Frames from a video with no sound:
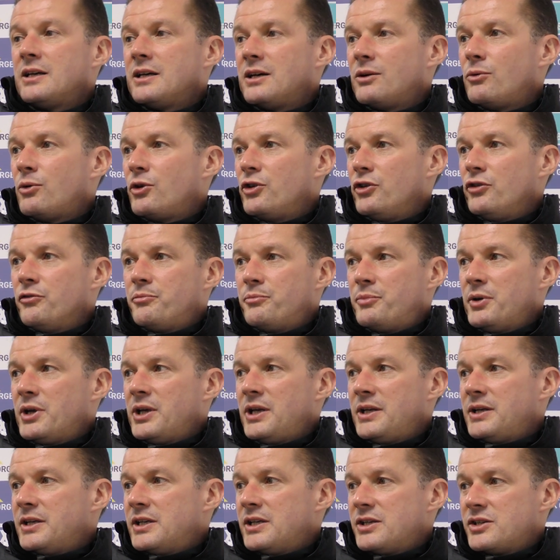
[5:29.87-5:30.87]
What you've
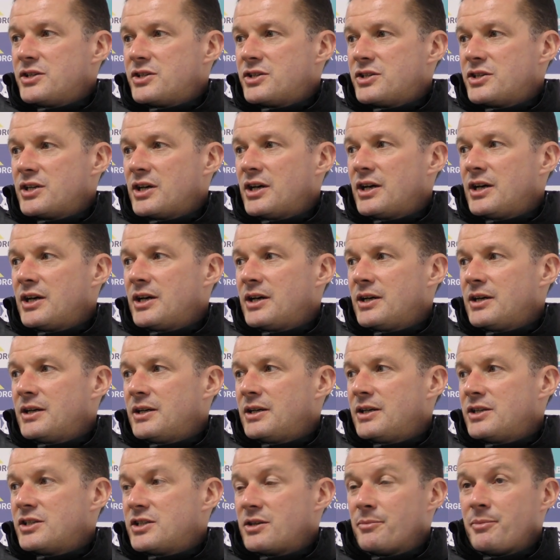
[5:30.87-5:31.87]
been is
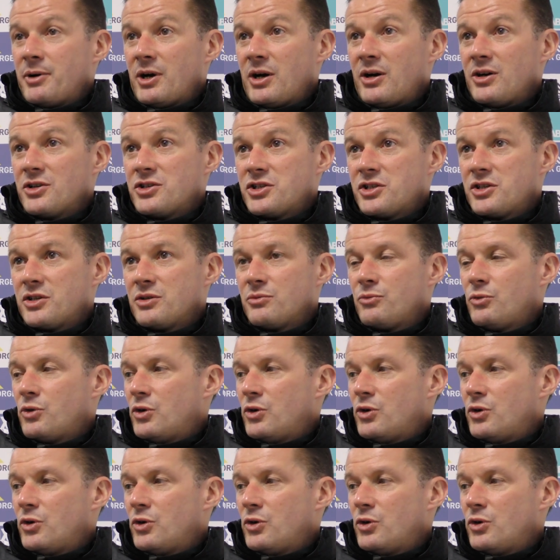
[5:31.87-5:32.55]
the past.